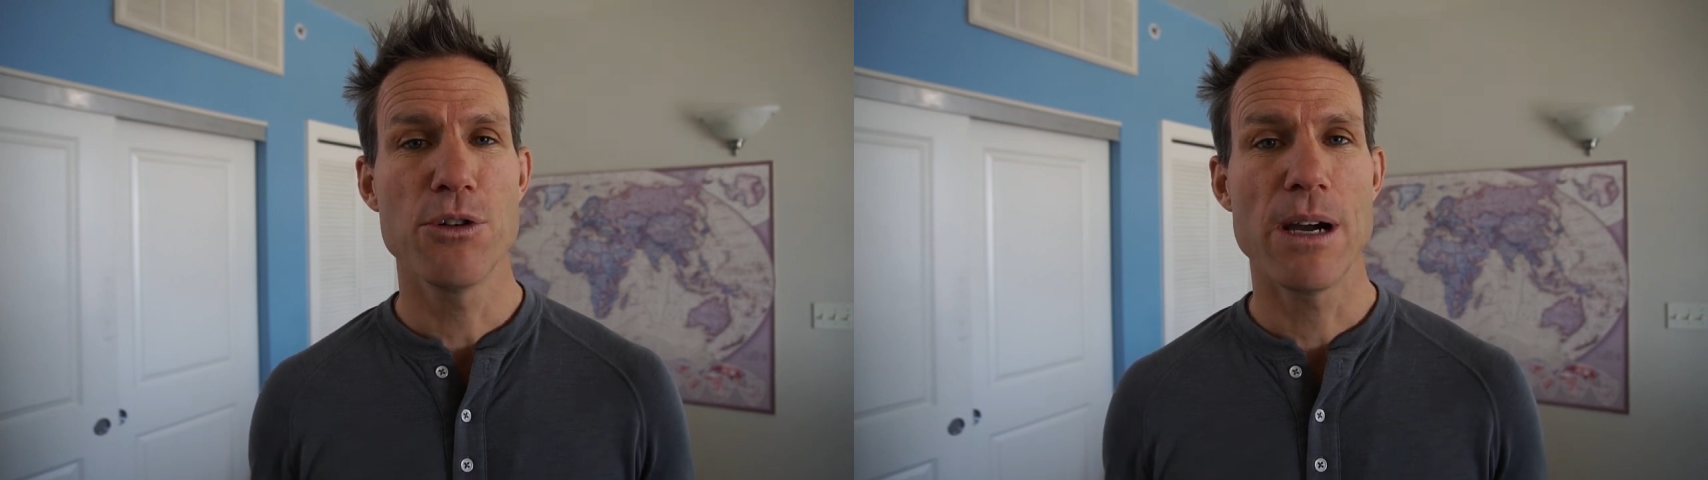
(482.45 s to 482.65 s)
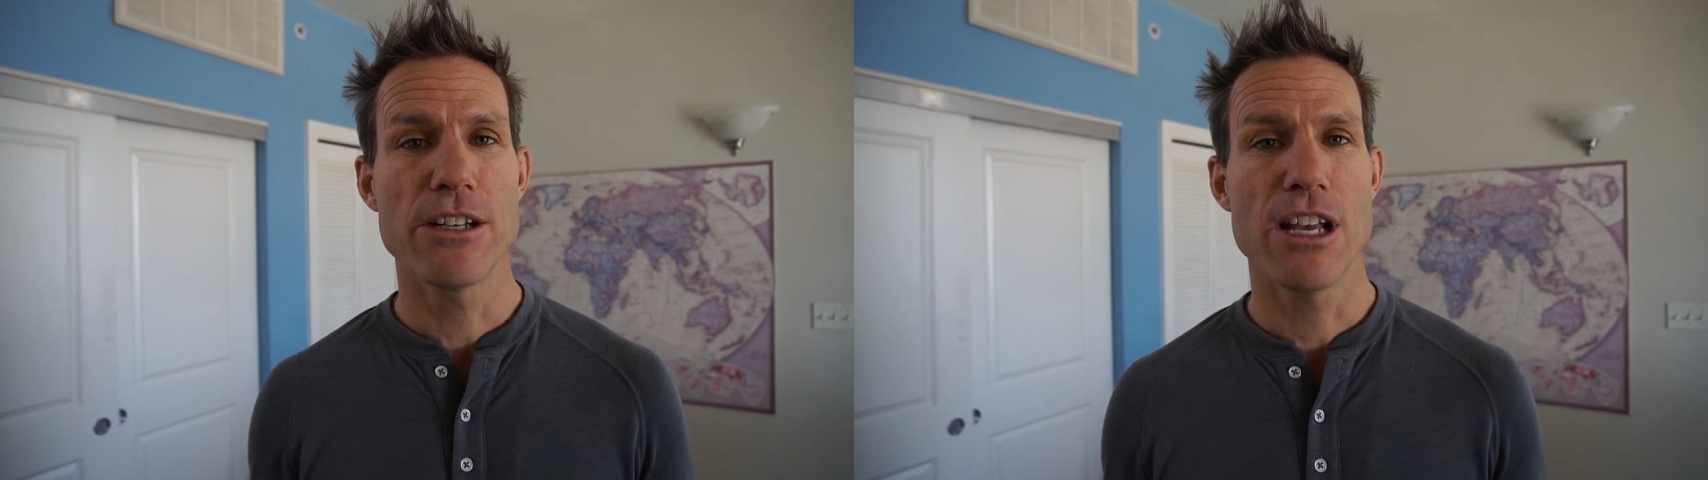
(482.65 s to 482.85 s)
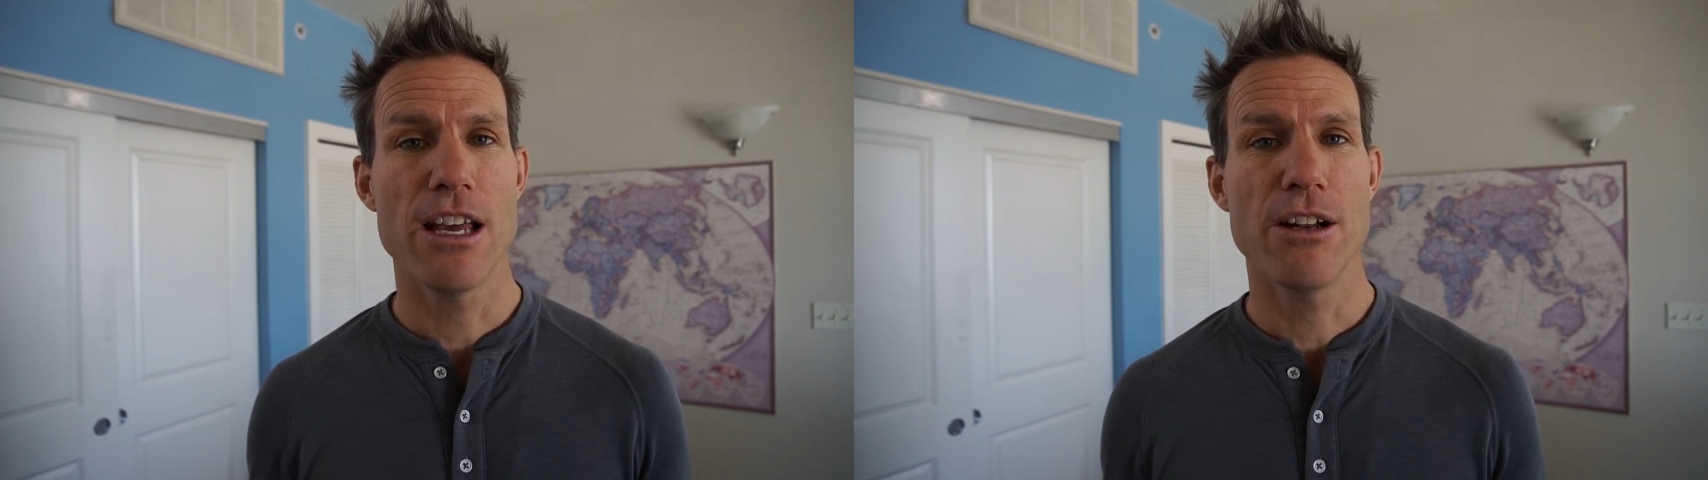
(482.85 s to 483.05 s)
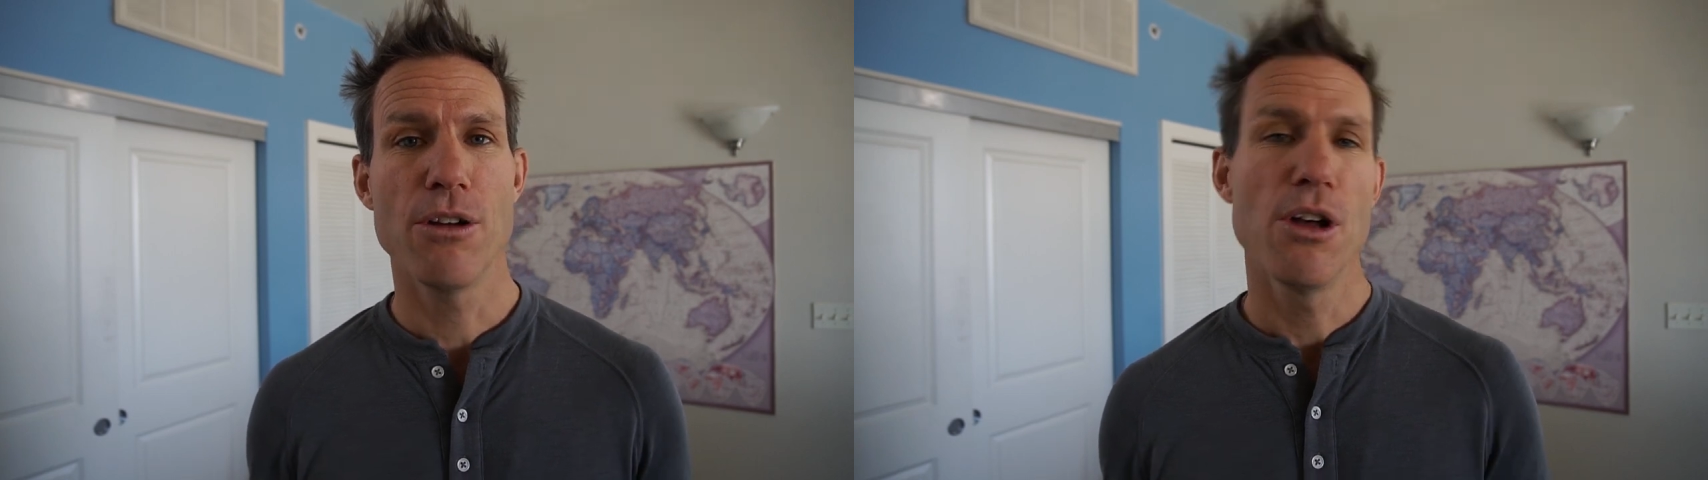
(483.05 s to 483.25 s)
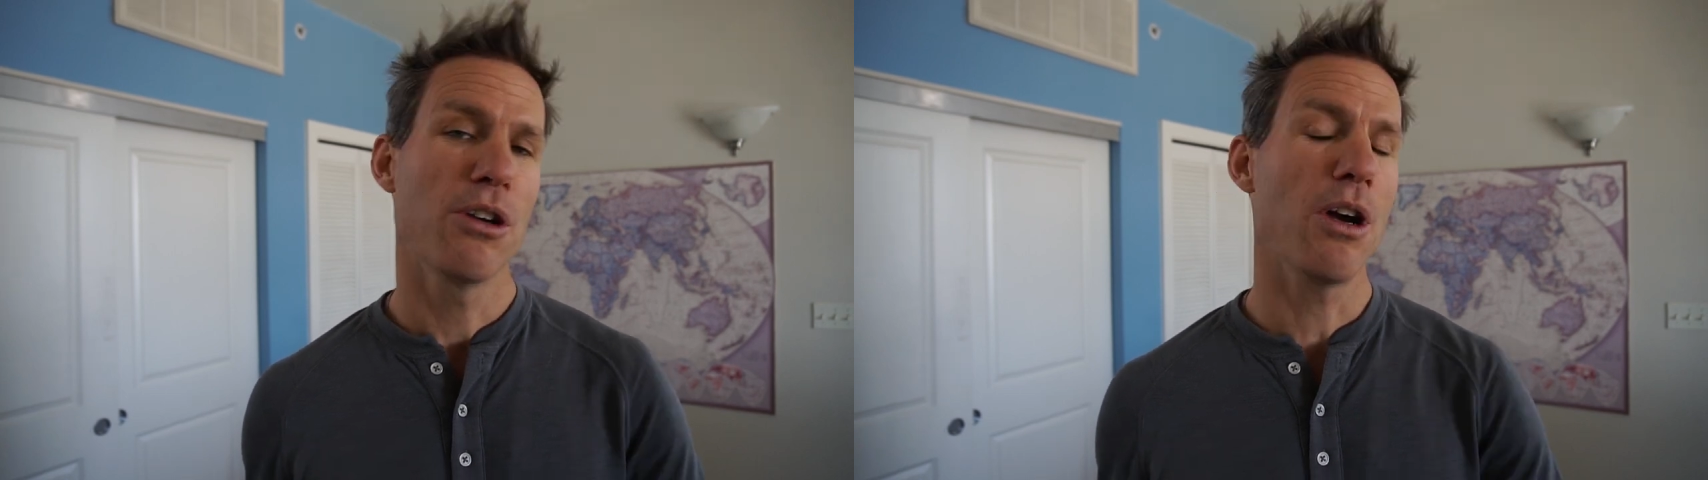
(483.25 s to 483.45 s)
to my
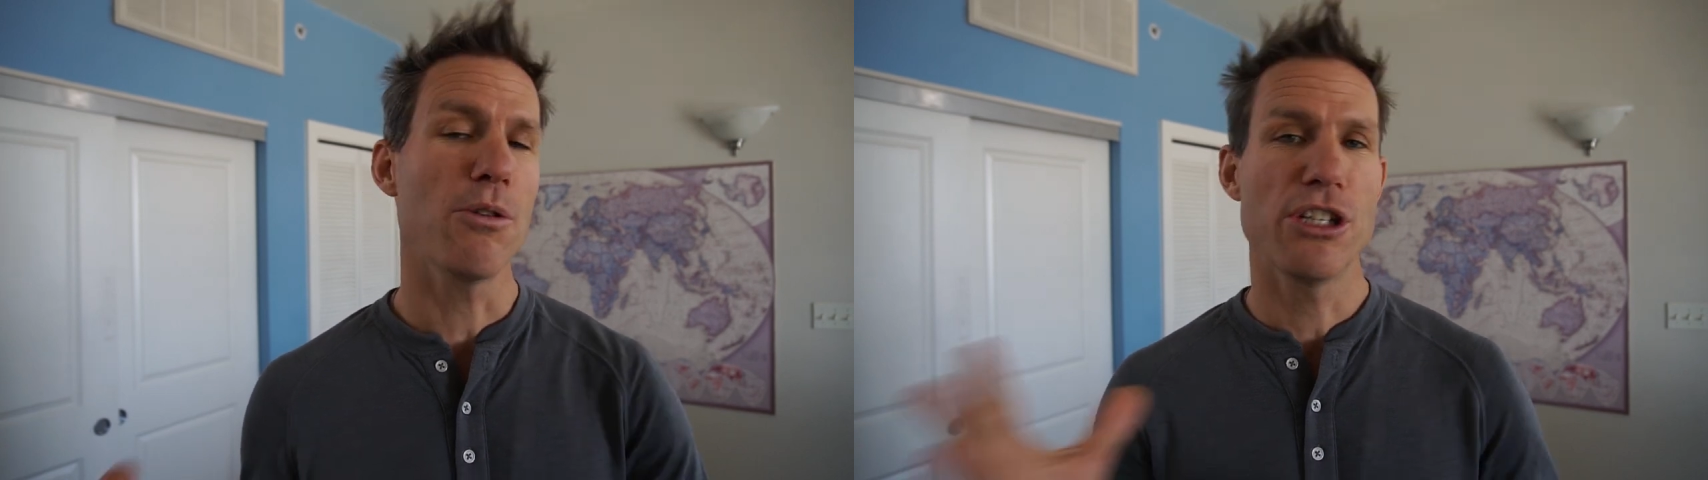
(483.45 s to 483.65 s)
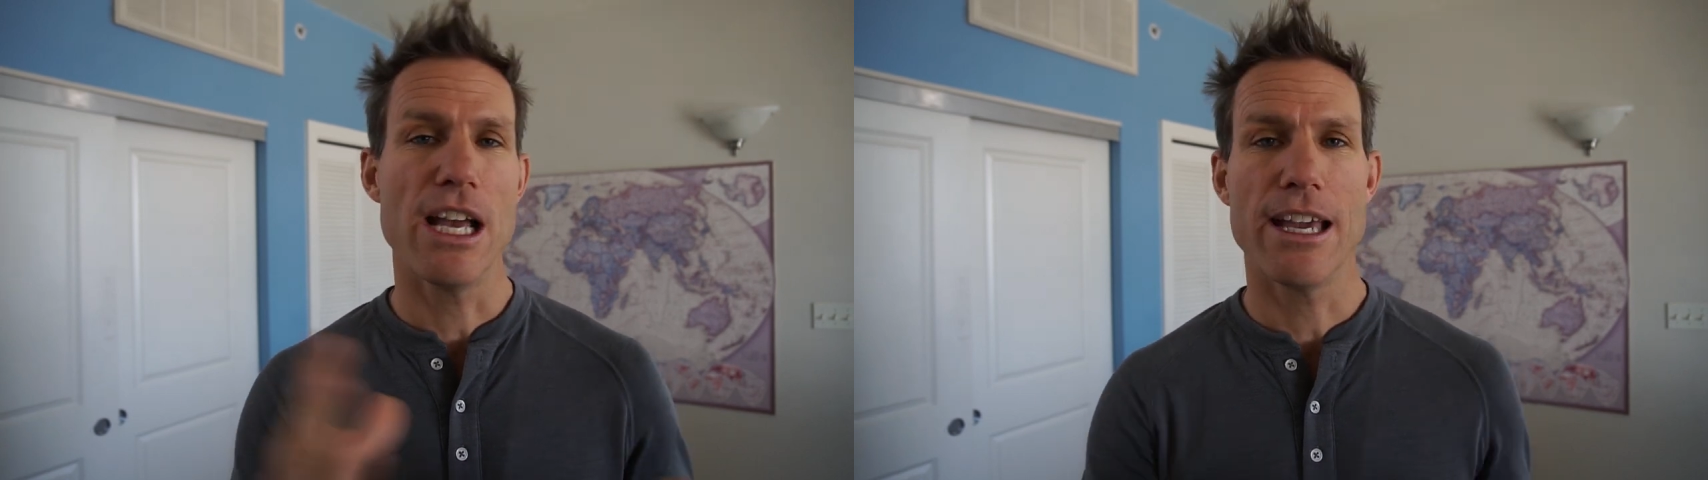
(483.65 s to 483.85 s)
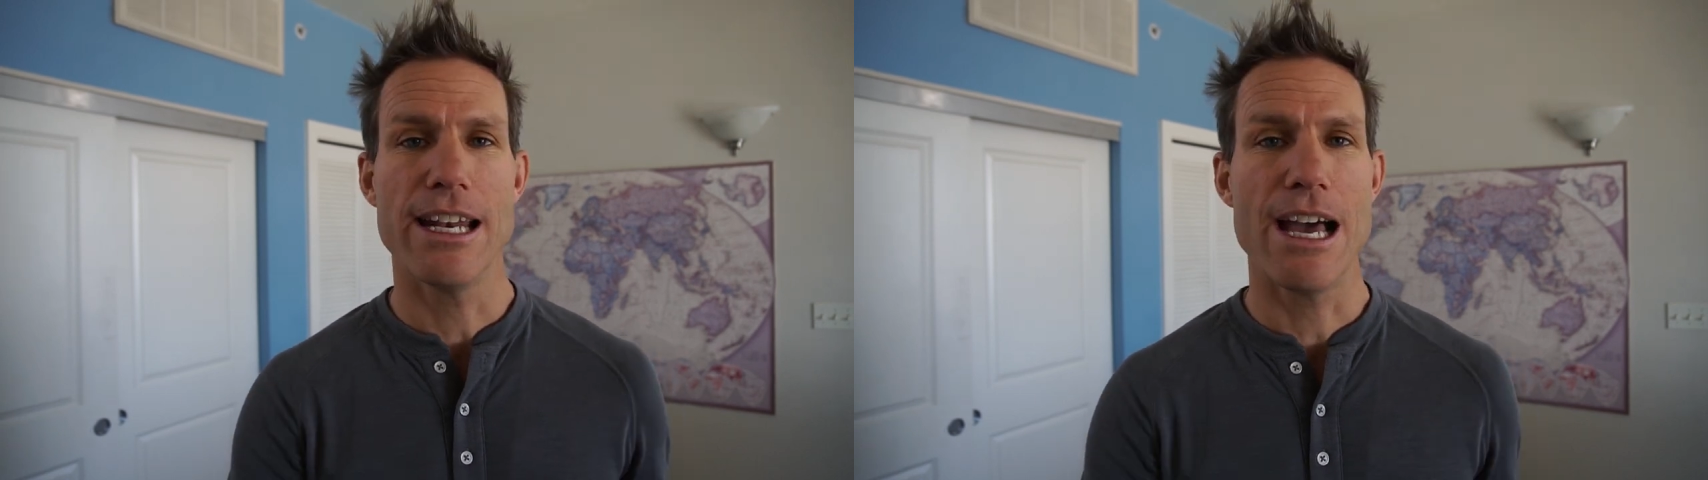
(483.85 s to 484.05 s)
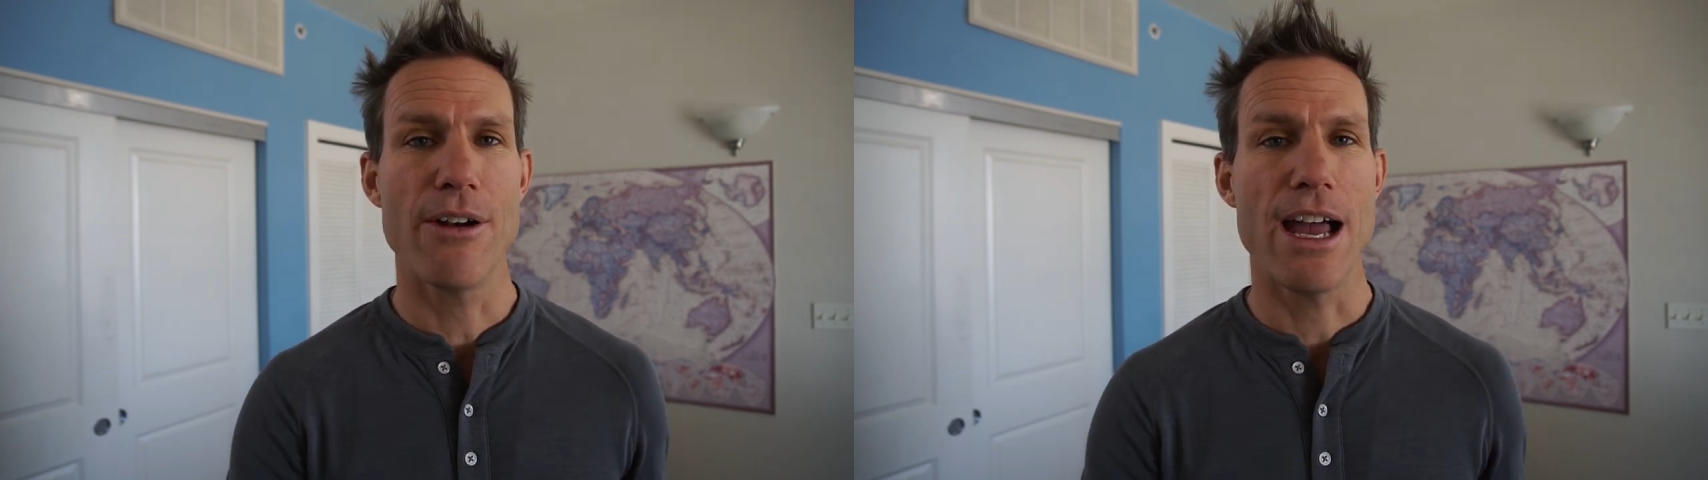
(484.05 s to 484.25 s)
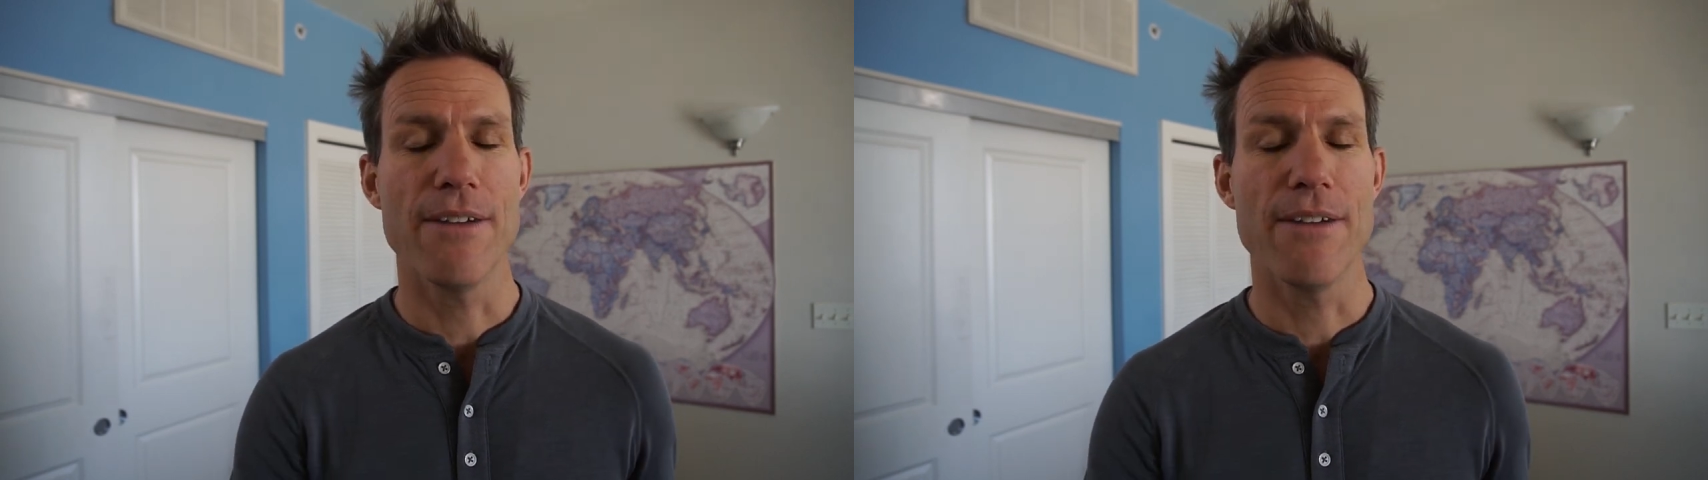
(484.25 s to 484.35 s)
channel, go check it out.